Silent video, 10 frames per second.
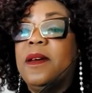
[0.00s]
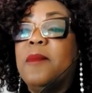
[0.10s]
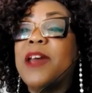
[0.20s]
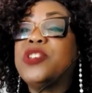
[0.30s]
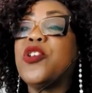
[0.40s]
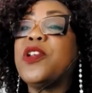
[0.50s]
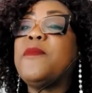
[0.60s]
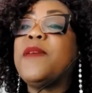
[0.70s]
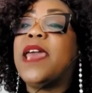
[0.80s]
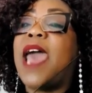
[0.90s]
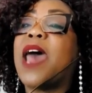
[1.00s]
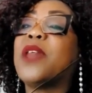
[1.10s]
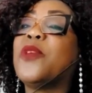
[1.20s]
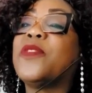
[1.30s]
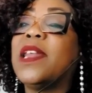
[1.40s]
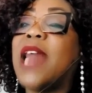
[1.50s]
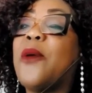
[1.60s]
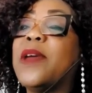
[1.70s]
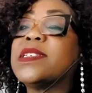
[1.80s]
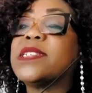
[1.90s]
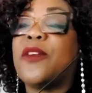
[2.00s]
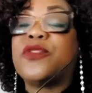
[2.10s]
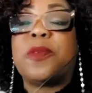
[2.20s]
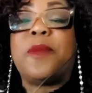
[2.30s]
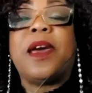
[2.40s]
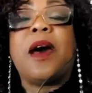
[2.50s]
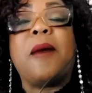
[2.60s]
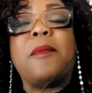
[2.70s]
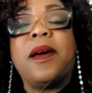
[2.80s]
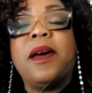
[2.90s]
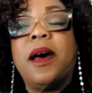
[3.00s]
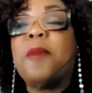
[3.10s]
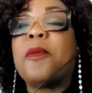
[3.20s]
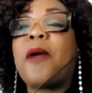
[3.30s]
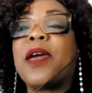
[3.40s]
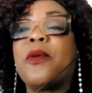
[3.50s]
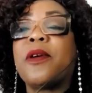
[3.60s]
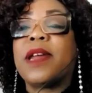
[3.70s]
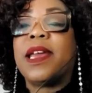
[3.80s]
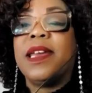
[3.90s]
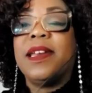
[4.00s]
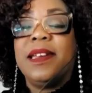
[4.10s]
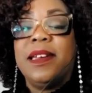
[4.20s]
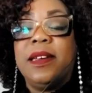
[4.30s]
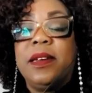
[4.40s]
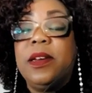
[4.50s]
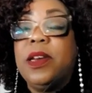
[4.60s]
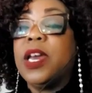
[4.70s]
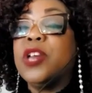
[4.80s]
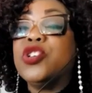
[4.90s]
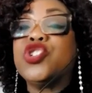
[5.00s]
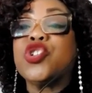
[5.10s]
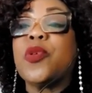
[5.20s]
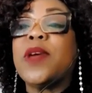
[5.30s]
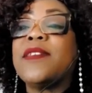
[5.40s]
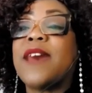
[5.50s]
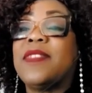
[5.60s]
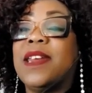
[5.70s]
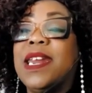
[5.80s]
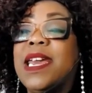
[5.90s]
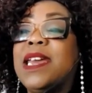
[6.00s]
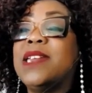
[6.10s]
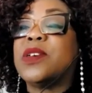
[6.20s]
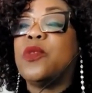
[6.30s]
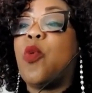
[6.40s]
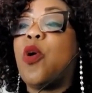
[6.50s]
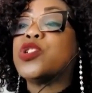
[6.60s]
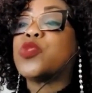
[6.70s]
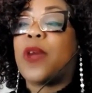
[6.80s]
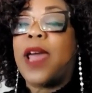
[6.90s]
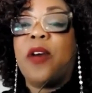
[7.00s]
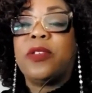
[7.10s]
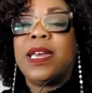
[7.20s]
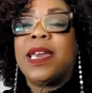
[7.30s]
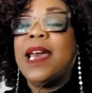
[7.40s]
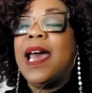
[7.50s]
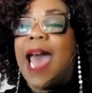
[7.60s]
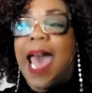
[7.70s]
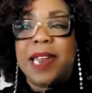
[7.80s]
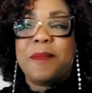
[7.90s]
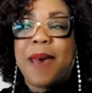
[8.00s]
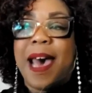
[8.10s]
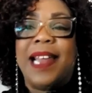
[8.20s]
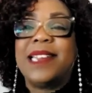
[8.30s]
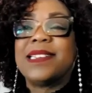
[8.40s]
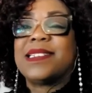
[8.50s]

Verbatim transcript: My journey began with allowing self to become a priority, ensuring that the needs and wants were healthy and balanced.